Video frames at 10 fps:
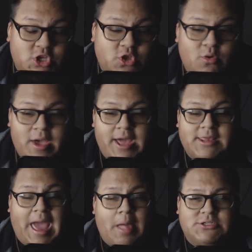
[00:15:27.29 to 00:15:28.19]
and you had
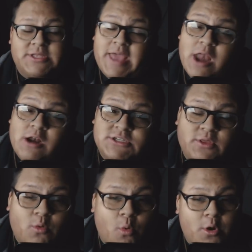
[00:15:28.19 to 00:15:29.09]
Gallows and Anderson in
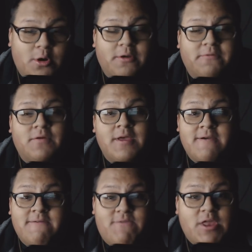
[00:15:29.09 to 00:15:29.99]
the corner of
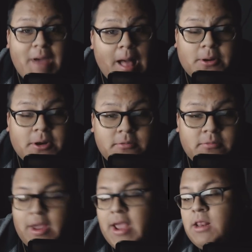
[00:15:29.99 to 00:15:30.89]
Finn Balor,
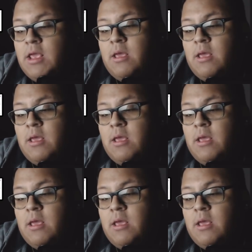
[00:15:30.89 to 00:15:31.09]
right?